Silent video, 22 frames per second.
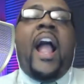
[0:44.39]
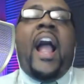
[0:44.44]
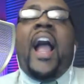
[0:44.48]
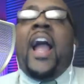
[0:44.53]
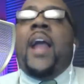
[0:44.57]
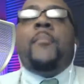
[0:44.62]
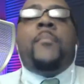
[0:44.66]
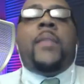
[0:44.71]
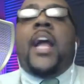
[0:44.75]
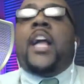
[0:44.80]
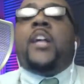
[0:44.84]

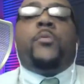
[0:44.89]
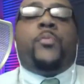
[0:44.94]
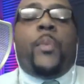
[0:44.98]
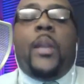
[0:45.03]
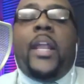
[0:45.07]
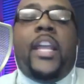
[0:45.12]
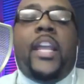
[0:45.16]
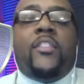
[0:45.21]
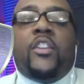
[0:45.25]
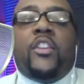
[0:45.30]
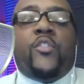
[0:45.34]
I'm not
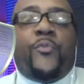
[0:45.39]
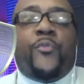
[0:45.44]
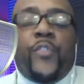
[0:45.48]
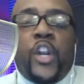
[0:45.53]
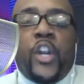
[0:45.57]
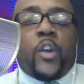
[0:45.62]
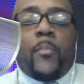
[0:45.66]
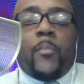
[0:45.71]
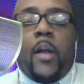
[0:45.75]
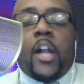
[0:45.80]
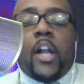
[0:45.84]
playing the
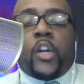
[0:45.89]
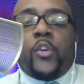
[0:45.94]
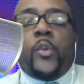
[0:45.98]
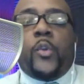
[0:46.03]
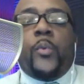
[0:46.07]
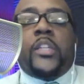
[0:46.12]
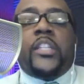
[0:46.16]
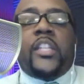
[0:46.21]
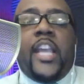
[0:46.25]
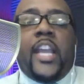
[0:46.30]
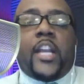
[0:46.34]

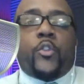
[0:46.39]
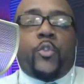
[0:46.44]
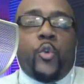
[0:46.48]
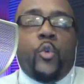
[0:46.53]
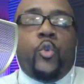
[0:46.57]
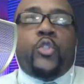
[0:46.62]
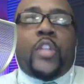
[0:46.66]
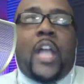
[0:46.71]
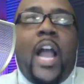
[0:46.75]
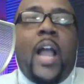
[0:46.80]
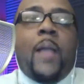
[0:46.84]
fear-mongering with Ted
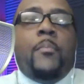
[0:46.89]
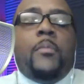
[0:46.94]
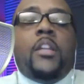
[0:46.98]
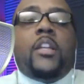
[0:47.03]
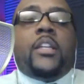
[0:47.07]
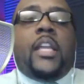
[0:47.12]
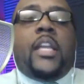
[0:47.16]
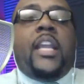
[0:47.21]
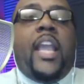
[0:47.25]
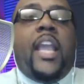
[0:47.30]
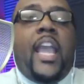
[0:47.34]
Cruz. I'm
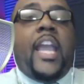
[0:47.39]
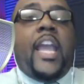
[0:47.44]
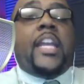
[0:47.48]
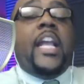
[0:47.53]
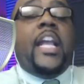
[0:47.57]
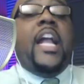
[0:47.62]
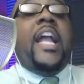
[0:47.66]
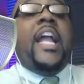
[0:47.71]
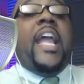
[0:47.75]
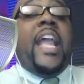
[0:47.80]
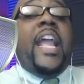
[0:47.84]
looking at
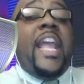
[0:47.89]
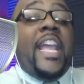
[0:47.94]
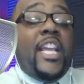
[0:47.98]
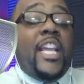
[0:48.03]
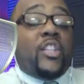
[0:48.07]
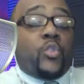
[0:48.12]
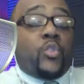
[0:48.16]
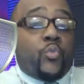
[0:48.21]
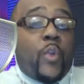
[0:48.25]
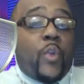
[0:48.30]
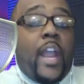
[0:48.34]

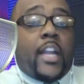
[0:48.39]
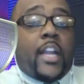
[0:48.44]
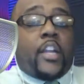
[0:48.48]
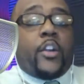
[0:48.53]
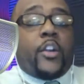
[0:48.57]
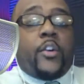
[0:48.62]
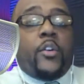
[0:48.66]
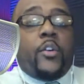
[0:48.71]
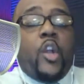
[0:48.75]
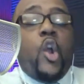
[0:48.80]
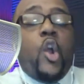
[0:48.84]
his
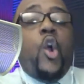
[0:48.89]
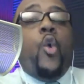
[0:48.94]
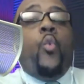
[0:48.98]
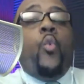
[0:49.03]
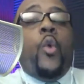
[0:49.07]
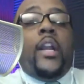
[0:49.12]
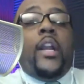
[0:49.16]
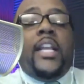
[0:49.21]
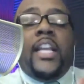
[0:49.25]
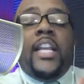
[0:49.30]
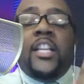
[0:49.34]
record,
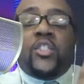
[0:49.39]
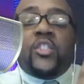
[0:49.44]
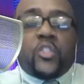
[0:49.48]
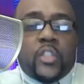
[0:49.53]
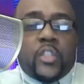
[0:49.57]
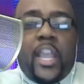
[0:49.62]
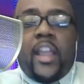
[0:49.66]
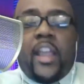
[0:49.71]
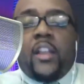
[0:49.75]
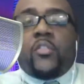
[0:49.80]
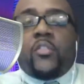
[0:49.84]
what he
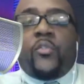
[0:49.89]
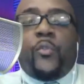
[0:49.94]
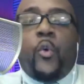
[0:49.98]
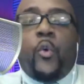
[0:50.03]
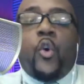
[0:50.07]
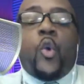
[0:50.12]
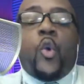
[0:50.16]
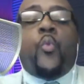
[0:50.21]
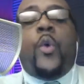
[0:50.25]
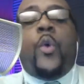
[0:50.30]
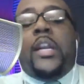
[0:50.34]
stands
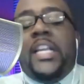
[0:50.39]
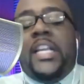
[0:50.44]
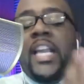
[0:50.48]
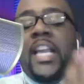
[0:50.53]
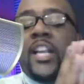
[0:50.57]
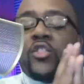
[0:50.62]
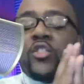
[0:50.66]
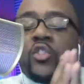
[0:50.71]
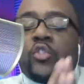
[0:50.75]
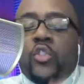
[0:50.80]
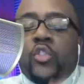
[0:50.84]
for, what he
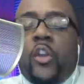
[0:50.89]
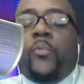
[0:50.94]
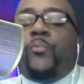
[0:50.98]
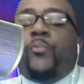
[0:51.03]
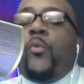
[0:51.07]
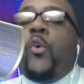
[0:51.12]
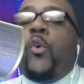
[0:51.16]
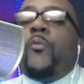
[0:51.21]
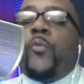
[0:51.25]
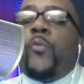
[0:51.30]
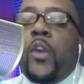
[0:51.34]
has stood
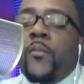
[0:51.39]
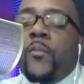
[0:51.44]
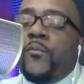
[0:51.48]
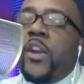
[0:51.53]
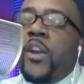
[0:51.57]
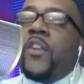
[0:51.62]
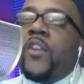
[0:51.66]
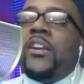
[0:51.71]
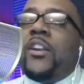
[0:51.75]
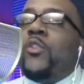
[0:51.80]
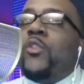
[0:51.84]
for a
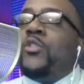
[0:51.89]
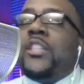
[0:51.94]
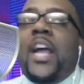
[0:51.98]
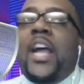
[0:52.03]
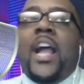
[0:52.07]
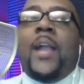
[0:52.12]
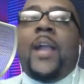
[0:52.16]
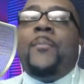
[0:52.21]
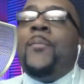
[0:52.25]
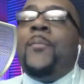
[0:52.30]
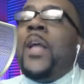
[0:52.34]
very long
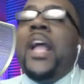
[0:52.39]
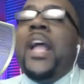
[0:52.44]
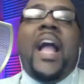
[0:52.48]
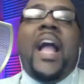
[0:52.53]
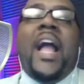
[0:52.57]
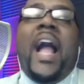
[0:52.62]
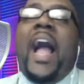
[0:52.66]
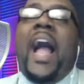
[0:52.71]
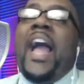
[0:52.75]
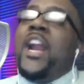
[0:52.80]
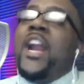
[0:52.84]
time.
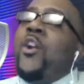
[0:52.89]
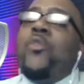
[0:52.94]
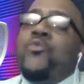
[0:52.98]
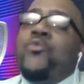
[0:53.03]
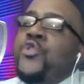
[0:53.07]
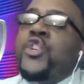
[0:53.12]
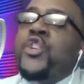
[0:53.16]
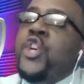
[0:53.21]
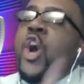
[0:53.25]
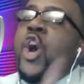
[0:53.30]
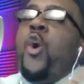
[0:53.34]
I
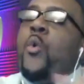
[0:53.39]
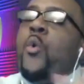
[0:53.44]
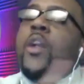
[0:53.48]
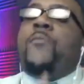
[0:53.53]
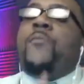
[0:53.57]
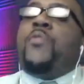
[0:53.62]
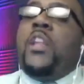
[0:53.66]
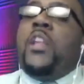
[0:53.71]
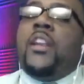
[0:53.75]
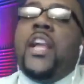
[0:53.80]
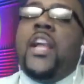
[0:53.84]
don't know
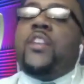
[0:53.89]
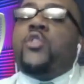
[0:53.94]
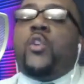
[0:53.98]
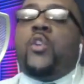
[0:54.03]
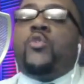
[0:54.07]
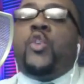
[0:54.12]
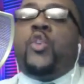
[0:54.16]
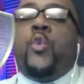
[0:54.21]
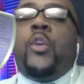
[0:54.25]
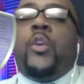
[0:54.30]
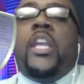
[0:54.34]
if the lesser
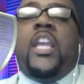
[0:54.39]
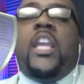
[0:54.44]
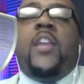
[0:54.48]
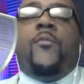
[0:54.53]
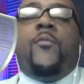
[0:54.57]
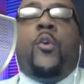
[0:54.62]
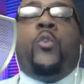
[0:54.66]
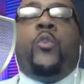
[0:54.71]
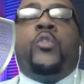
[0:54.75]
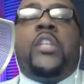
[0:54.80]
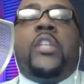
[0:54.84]
of two
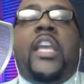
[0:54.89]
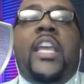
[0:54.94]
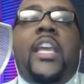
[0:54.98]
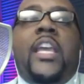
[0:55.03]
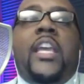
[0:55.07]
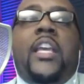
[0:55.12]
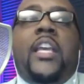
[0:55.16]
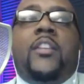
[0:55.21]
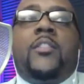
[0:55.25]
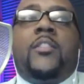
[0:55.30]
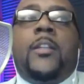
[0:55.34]
evils
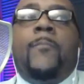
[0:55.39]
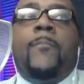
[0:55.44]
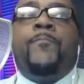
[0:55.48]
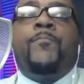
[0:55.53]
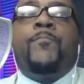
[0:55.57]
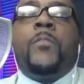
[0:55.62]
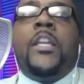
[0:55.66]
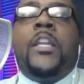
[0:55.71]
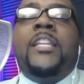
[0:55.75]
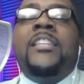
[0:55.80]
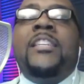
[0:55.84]
is
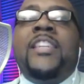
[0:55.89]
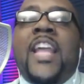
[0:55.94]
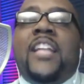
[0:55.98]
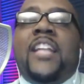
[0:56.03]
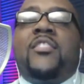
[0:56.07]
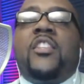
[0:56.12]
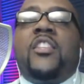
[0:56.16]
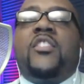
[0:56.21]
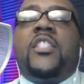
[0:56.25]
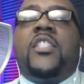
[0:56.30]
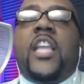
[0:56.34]

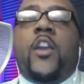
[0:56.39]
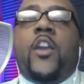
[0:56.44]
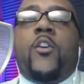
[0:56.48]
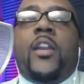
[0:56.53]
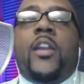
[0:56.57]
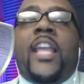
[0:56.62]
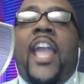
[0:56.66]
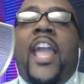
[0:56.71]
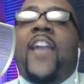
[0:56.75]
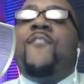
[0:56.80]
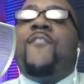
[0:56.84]

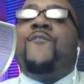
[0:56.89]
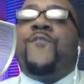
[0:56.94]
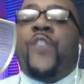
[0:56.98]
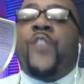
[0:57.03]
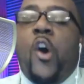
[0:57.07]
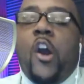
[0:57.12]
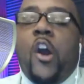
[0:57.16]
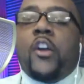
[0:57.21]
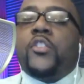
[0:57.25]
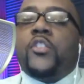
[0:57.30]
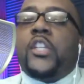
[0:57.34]
necessarily a
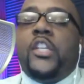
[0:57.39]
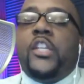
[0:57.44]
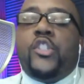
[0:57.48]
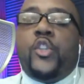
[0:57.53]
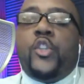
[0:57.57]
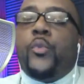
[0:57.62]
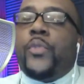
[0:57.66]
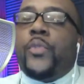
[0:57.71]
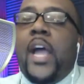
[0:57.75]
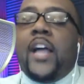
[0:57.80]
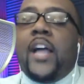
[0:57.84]
farce in
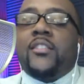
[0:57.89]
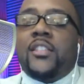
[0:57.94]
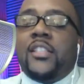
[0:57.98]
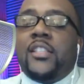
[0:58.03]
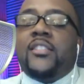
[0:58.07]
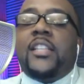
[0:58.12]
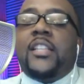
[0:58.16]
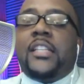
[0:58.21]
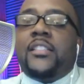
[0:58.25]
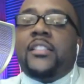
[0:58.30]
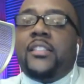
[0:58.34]

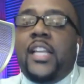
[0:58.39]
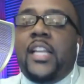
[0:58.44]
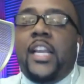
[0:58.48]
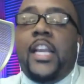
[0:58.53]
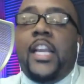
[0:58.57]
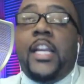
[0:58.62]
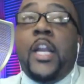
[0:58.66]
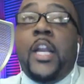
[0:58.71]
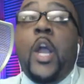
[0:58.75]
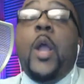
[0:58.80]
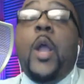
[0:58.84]

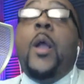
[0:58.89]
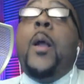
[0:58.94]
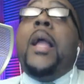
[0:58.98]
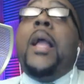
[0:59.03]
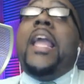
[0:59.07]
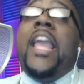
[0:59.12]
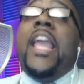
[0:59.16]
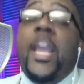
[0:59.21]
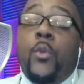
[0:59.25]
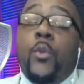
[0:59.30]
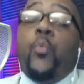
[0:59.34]
2016.
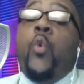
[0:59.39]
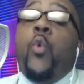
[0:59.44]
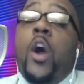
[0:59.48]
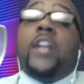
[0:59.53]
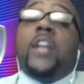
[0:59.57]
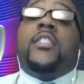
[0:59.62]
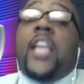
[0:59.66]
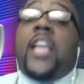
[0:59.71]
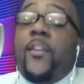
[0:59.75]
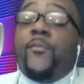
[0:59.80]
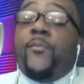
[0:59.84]
It
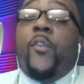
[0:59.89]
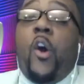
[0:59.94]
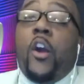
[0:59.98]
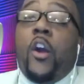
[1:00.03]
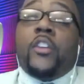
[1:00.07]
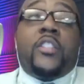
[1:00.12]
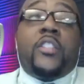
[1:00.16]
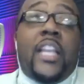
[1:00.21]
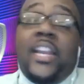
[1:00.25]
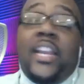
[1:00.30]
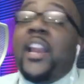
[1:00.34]
was a
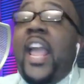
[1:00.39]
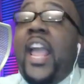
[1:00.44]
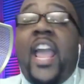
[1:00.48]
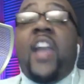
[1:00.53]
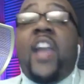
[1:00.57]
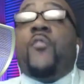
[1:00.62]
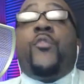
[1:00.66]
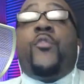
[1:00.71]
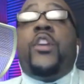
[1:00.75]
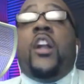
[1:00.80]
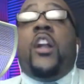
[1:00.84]
farce in
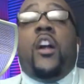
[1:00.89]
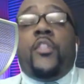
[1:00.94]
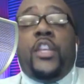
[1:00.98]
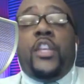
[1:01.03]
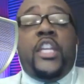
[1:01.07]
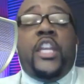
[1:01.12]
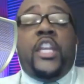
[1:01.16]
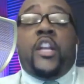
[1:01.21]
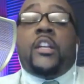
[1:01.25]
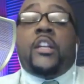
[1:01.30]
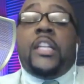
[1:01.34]
every other
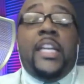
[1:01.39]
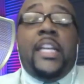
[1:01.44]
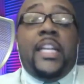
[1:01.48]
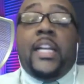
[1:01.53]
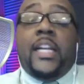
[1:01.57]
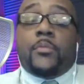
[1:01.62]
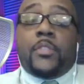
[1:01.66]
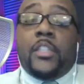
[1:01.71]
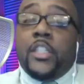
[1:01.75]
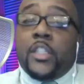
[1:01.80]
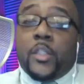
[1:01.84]
year leading
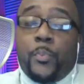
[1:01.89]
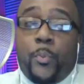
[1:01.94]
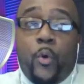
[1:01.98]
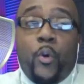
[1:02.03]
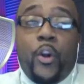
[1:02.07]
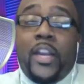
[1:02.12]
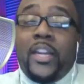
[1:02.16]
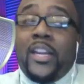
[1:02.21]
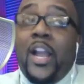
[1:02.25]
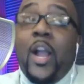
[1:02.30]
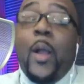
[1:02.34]
up to this
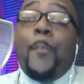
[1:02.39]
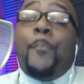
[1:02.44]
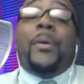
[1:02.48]
point.